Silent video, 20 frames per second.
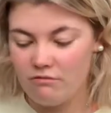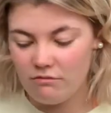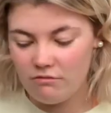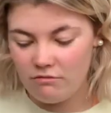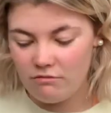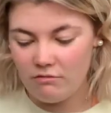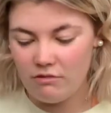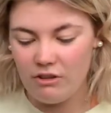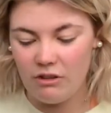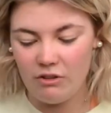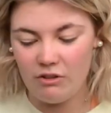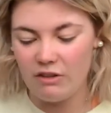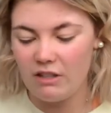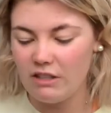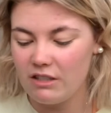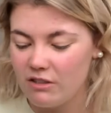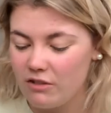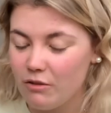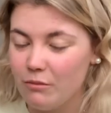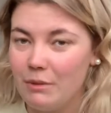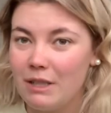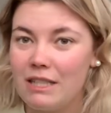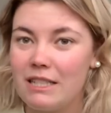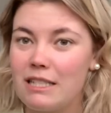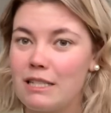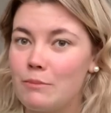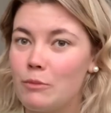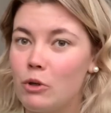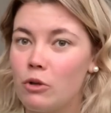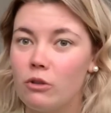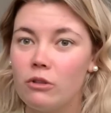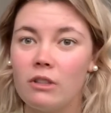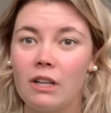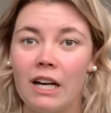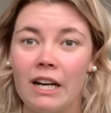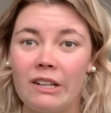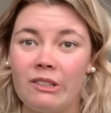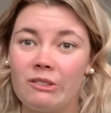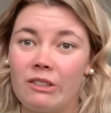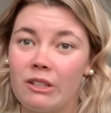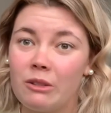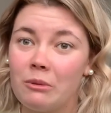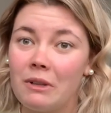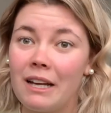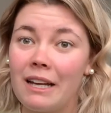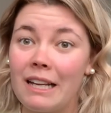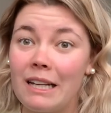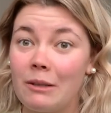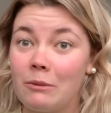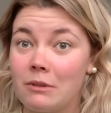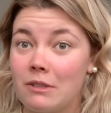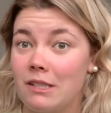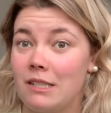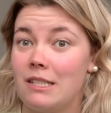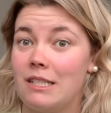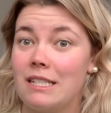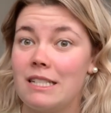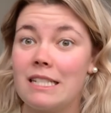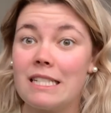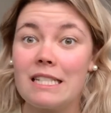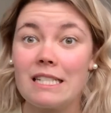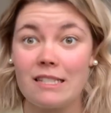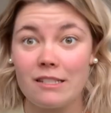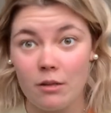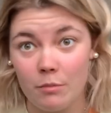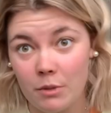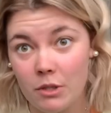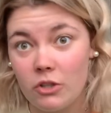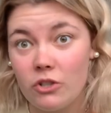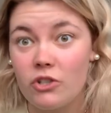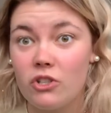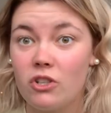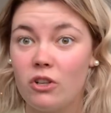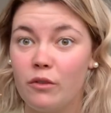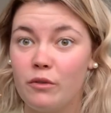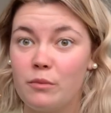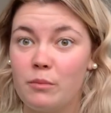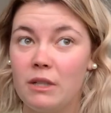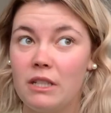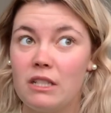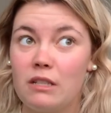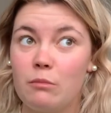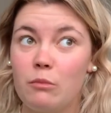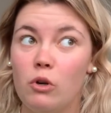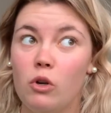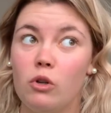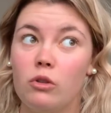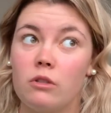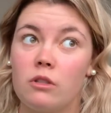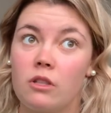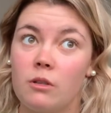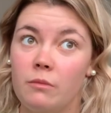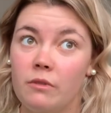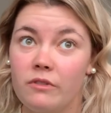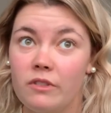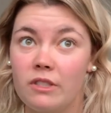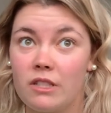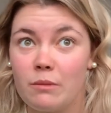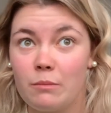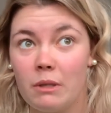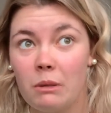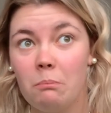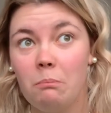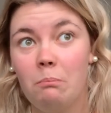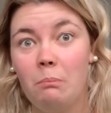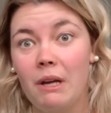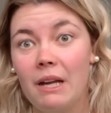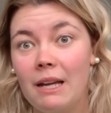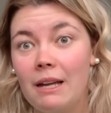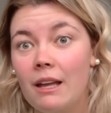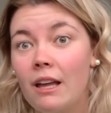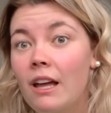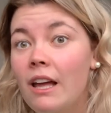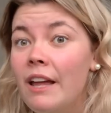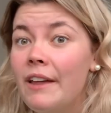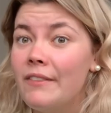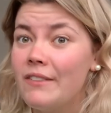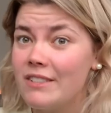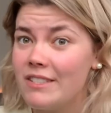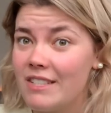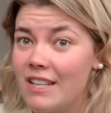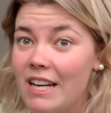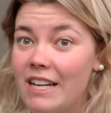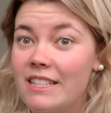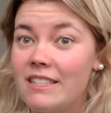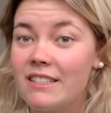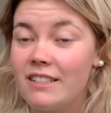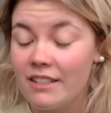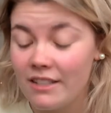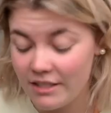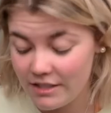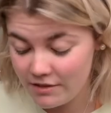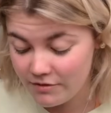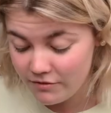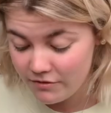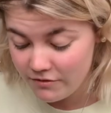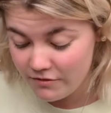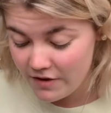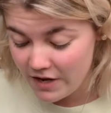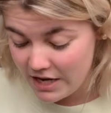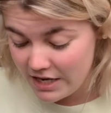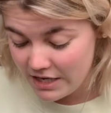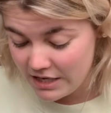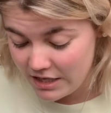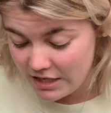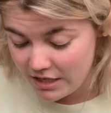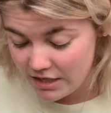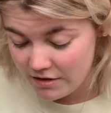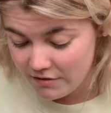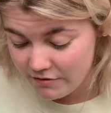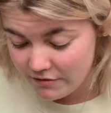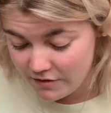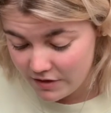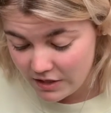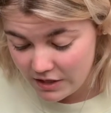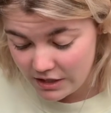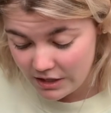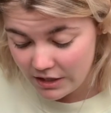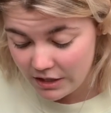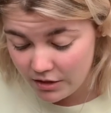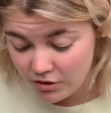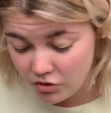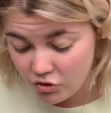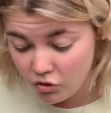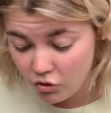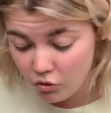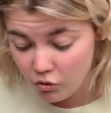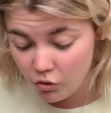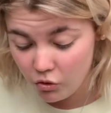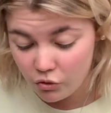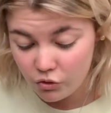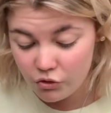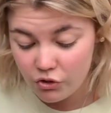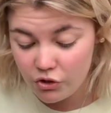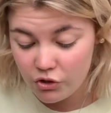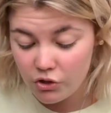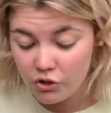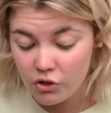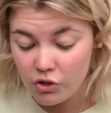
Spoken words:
their things are made small. I don't care what anyone says. Some of their stuff's made small, some of it's made big. The sizing is very, very not,